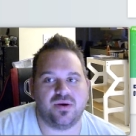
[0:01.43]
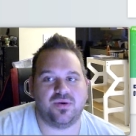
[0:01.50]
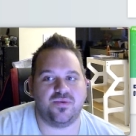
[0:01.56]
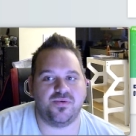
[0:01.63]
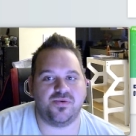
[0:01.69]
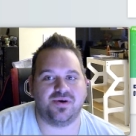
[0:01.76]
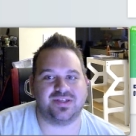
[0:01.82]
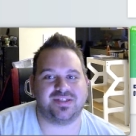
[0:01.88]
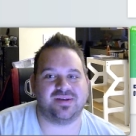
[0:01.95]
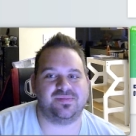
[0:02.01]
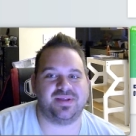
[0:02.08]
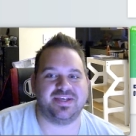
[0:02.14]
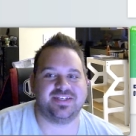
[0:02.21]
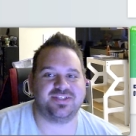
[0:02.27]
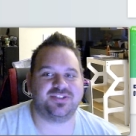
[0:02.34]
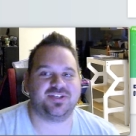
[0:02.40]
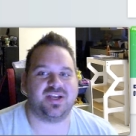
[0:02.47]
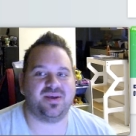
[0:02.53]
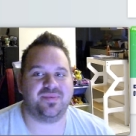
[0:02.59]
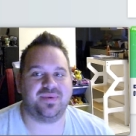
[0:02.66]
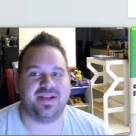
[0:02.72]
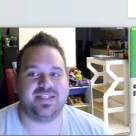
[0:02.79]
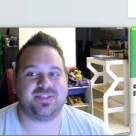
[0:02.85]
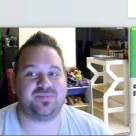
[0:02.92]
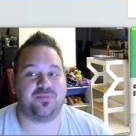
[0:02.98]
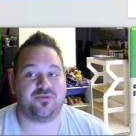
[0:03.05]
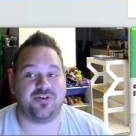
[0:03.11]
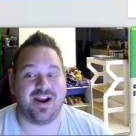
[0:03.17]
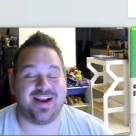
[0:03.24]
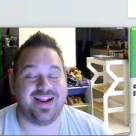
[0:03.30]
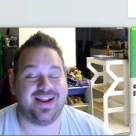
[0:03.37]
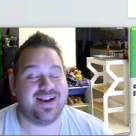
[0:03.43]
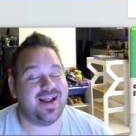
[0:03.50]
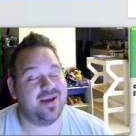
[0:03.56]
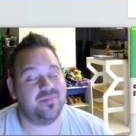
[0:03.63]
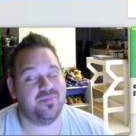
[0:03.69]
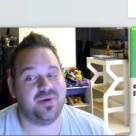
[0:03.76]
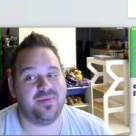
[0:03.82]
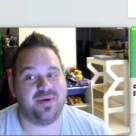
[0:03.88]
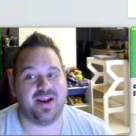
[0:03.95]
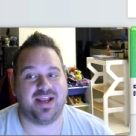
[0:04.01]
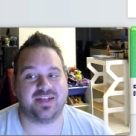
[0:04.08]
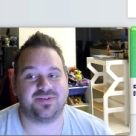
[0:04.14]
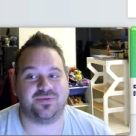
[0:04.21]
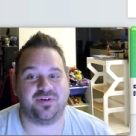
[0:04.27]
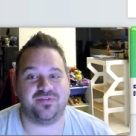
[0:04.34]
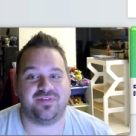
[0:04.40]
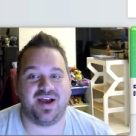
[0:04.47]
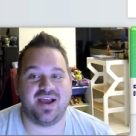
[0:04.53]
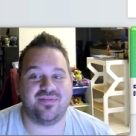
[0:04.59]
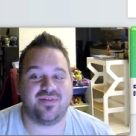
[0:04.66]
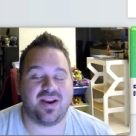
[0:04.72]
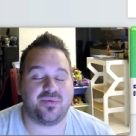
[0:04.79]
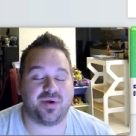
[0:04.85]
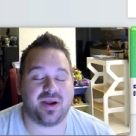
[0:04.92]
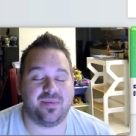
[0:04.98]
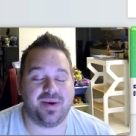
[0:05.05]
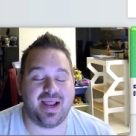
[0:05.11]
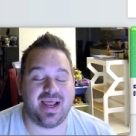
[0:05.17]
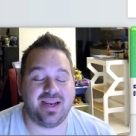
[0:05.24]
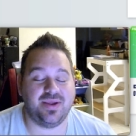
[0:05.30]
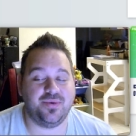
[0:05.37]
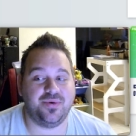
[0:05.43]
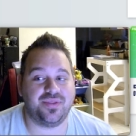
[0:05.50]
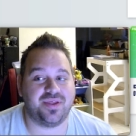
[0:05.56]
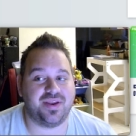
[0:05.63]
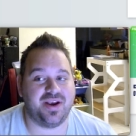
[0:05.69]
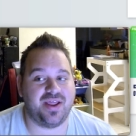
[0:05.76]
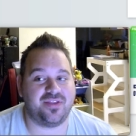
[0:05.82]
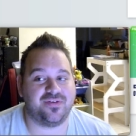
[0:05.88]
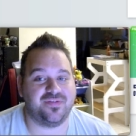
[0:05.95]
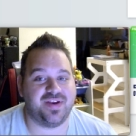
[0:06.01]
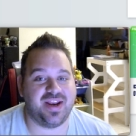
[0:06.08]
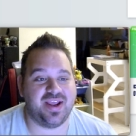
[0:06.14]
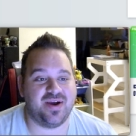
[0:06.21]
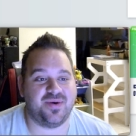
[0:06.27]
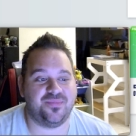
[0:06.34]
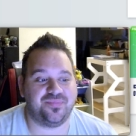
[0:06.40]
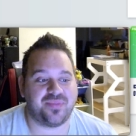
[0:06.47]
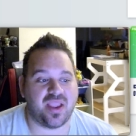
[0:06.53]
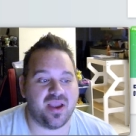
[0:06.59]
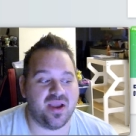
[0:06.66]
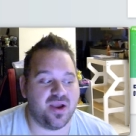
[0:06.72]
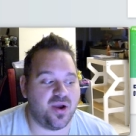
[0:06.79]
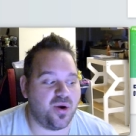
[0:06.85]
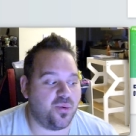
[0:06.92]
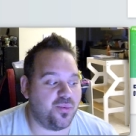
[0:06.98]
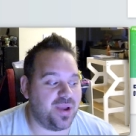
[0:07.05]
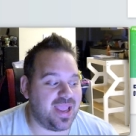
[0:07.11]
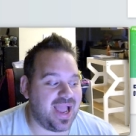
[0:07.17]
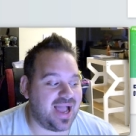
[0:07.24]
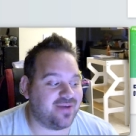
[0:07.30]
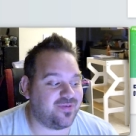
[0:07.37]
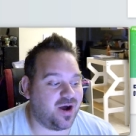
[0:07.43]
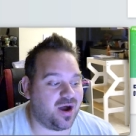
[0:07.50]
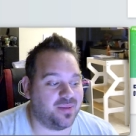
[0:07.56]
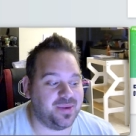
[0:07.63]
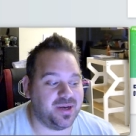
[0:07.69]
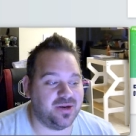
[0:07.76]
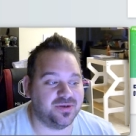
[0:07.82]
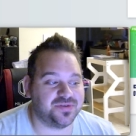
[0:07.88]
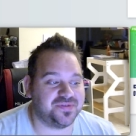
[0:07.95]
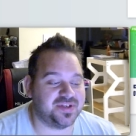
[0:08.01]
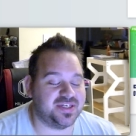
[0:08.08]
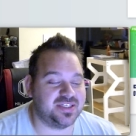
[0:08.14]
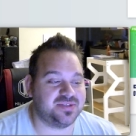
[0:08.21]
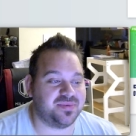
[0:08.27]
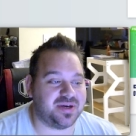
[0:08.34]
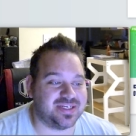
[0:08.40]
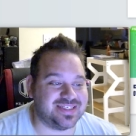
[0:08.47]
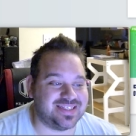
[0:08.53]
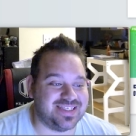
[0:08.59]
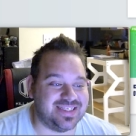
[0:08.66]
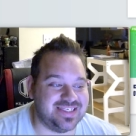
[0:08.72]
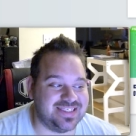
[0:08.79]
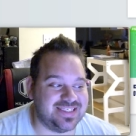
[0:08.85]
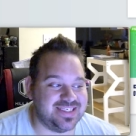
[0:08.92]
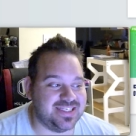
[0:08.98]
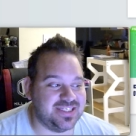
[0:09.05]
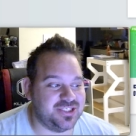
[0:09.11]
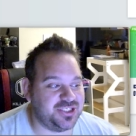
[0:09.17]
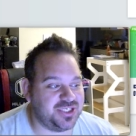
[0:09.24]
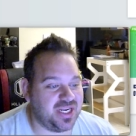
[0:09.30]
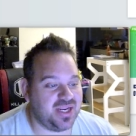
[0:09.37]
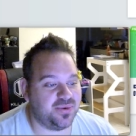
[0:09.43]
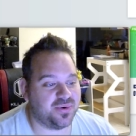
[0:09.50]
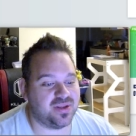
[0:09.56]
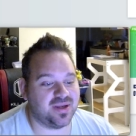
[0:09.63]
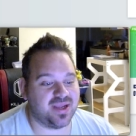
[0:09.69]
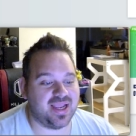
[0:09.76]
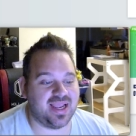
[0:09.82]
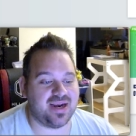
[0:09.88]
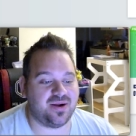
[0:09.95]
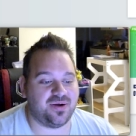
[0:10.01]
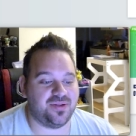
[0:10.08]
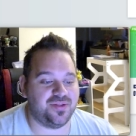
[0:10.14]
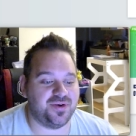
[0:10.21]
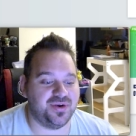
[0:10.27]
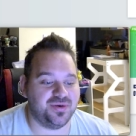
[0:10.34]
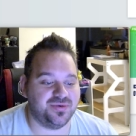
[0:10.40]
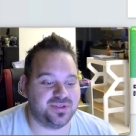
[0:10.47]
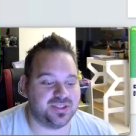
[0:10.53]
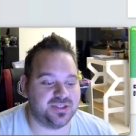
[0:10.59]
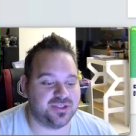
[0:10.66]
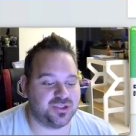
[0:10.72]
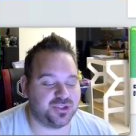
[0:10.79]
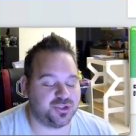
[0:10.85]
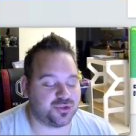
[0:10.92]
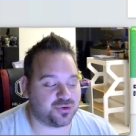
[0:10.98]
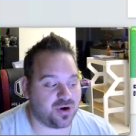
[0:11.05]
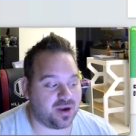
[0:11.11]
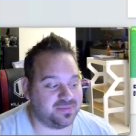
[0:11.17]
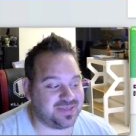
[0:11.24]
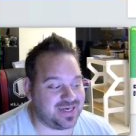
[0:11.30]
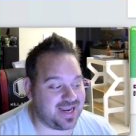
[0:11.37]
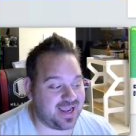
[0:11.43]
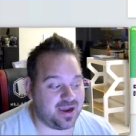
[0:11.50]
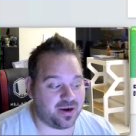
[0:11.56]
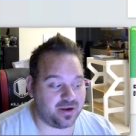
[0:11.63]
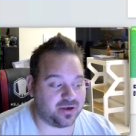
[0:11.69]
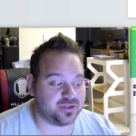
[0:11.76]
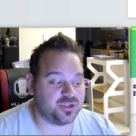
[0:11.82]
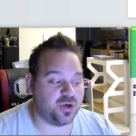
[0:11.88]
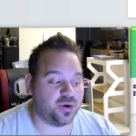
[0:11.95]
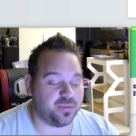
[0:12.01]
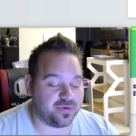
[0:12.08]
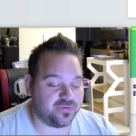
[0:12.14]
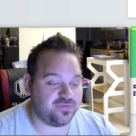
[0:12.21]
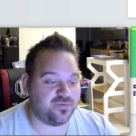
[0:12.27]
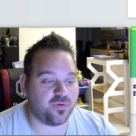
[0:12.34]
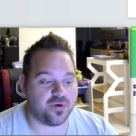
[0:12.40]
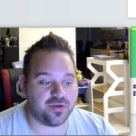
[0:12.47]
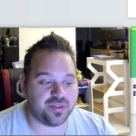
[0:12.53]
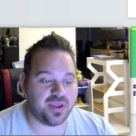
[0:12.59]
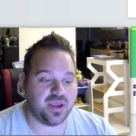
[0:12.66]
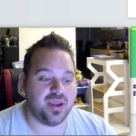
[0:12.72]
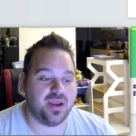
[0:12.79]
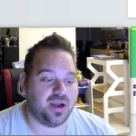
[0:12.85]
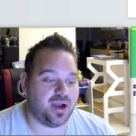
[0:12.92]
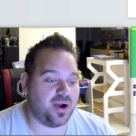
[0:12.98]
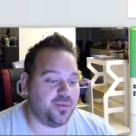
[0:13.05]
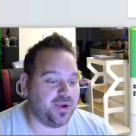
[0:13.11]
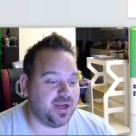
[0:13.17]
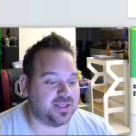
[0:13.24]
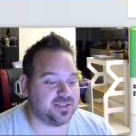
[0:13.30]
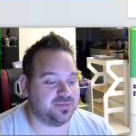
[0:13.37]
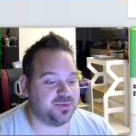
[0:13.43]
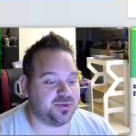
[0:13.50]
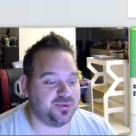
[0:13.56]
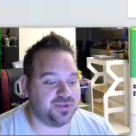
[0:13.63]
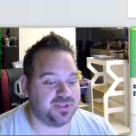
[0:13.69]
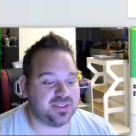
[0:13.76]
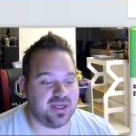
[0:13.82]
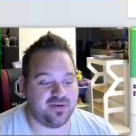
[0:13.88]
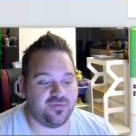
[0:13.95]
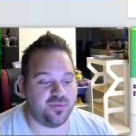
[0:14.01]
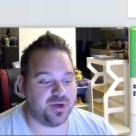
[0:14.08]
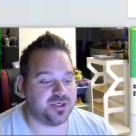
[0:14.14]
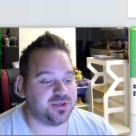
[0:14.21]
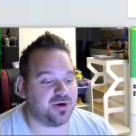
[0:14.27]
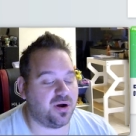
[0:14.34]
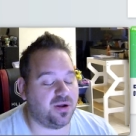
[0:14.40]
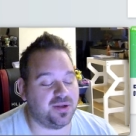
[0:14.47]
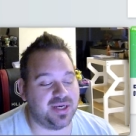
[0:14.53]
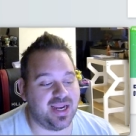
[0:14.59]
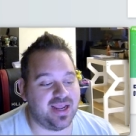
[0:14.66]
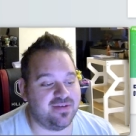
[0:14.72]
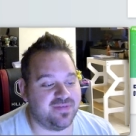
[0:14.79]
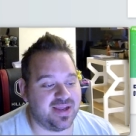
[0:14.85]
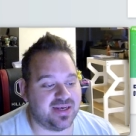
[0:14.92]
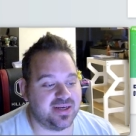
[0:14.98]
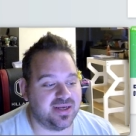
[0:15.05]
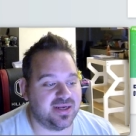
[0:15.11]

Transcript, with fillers: What's up, ladies and gentlemen? It's Brennan. I'm B man X forty-five, and today we're coming at you with another video. We have hobby news for the Digimon T C G. We're looking at all the news that's just dropped today on October fourth. Uh, we got some cool stuff. Winter holiday event.